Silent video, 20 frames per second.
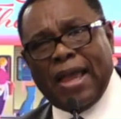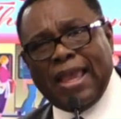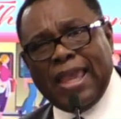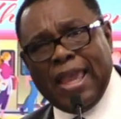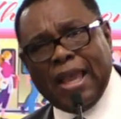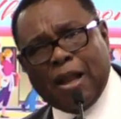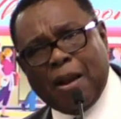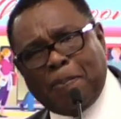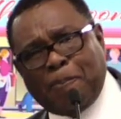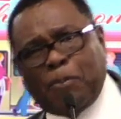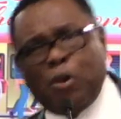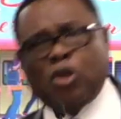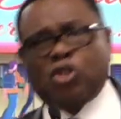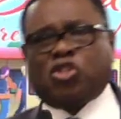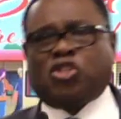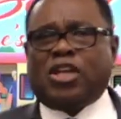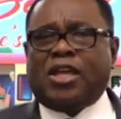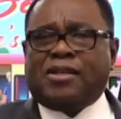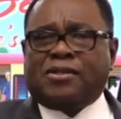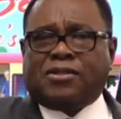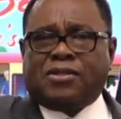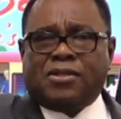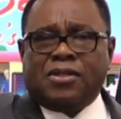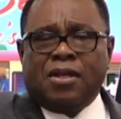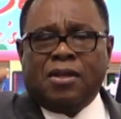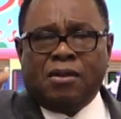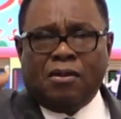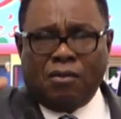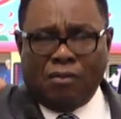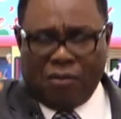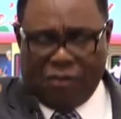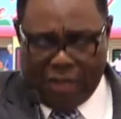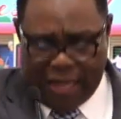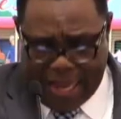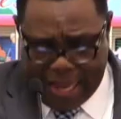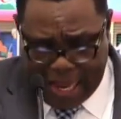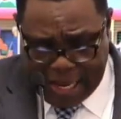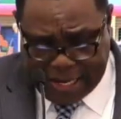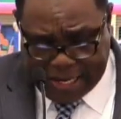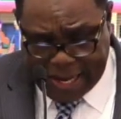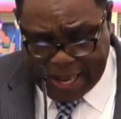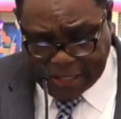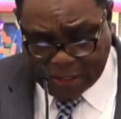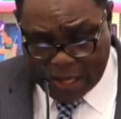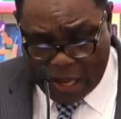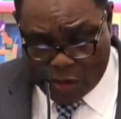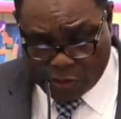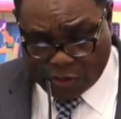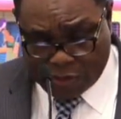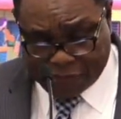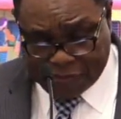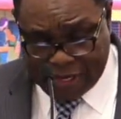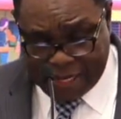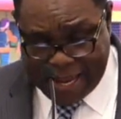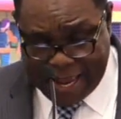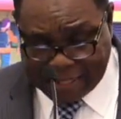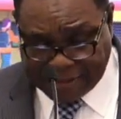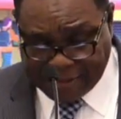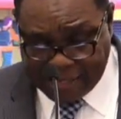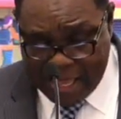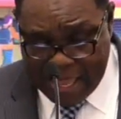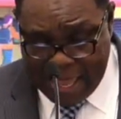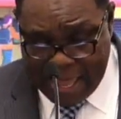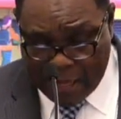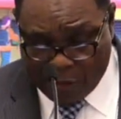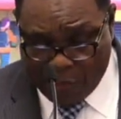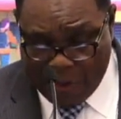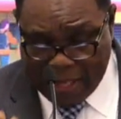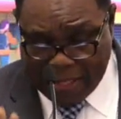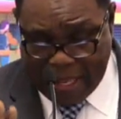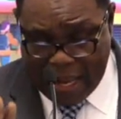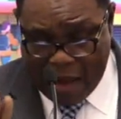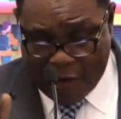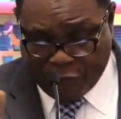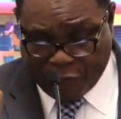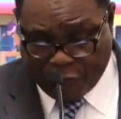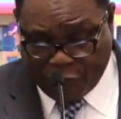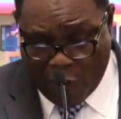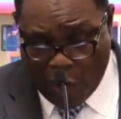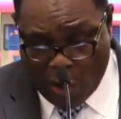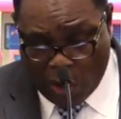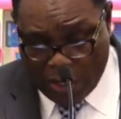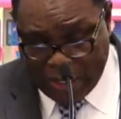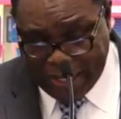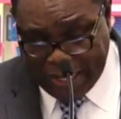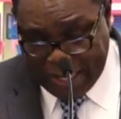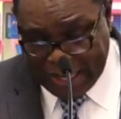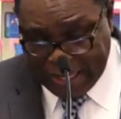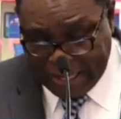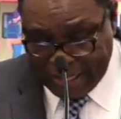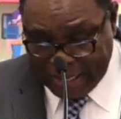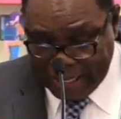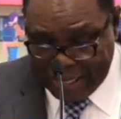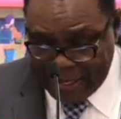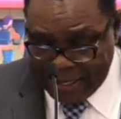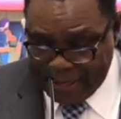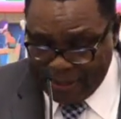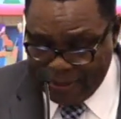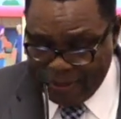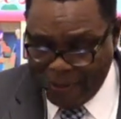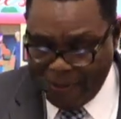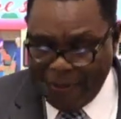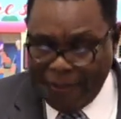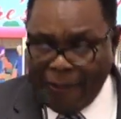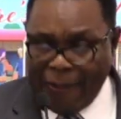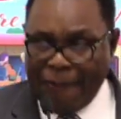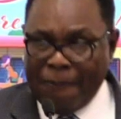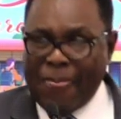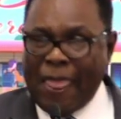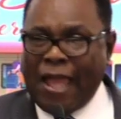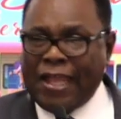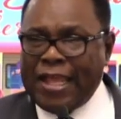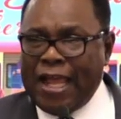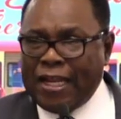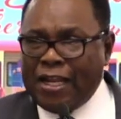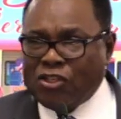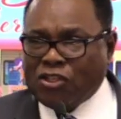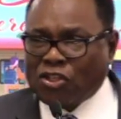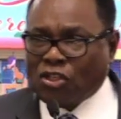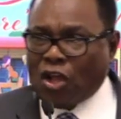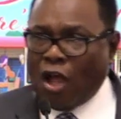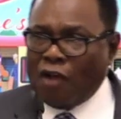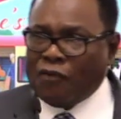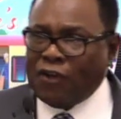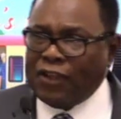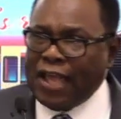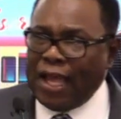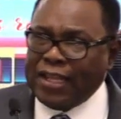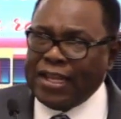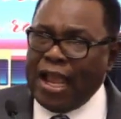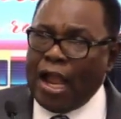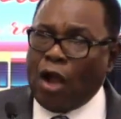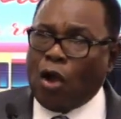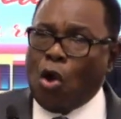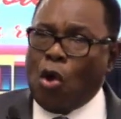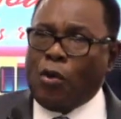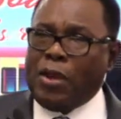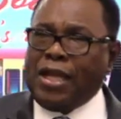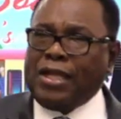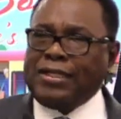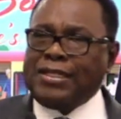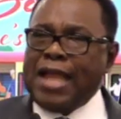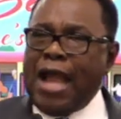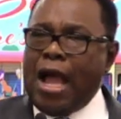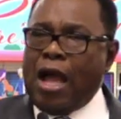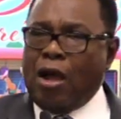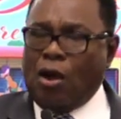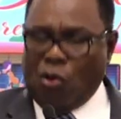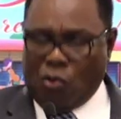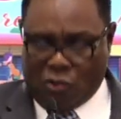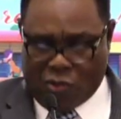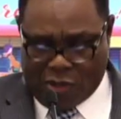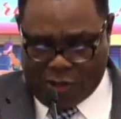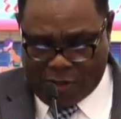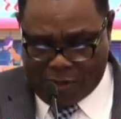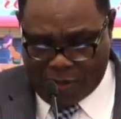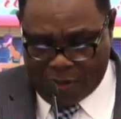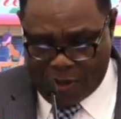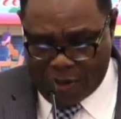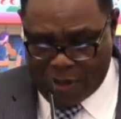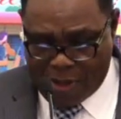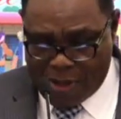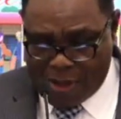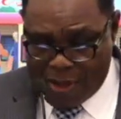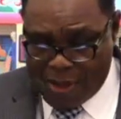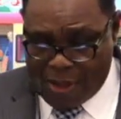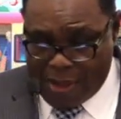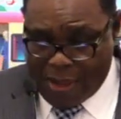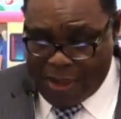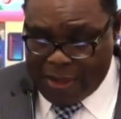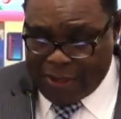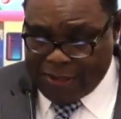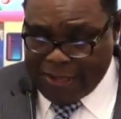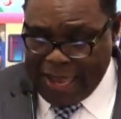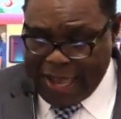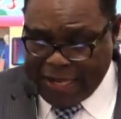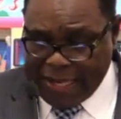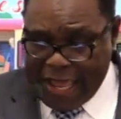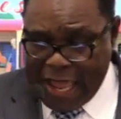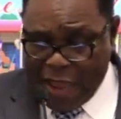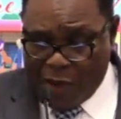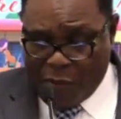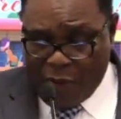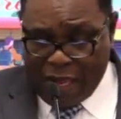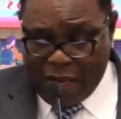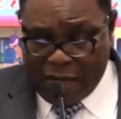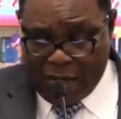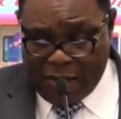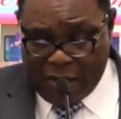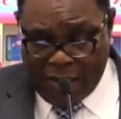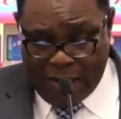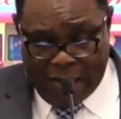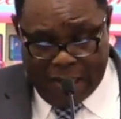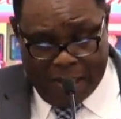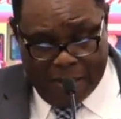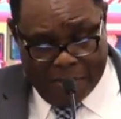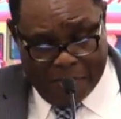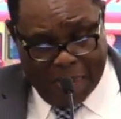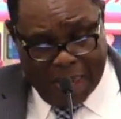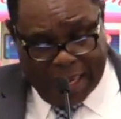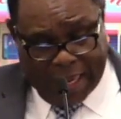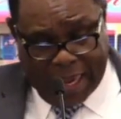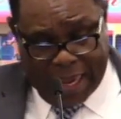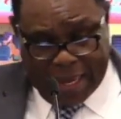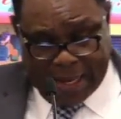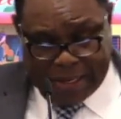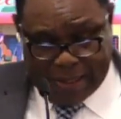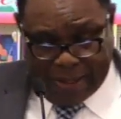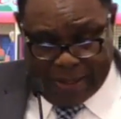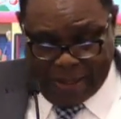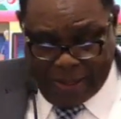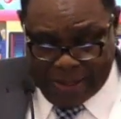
Eagle pushes the eaglet out of the nest, and when they are falling and they discover that they are going down, then they will begin